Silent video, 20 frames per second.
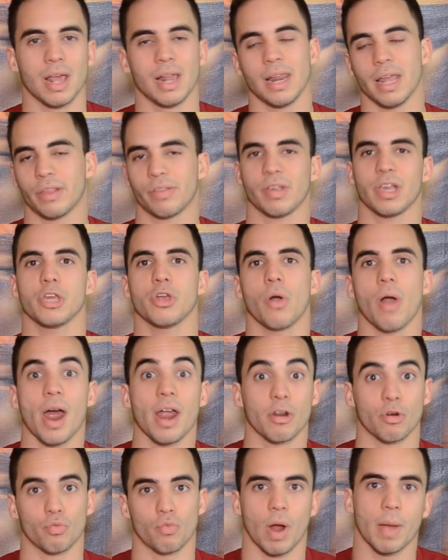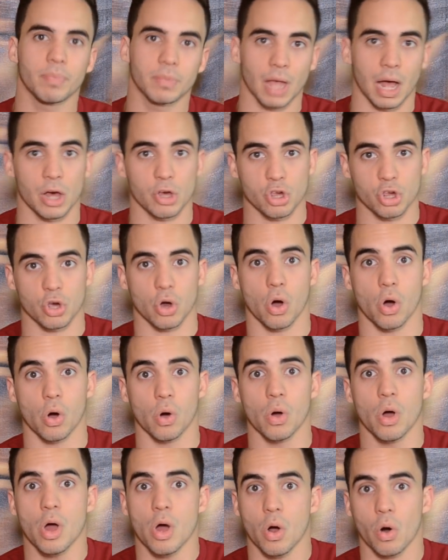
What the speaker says: Let's say you're at a reptile show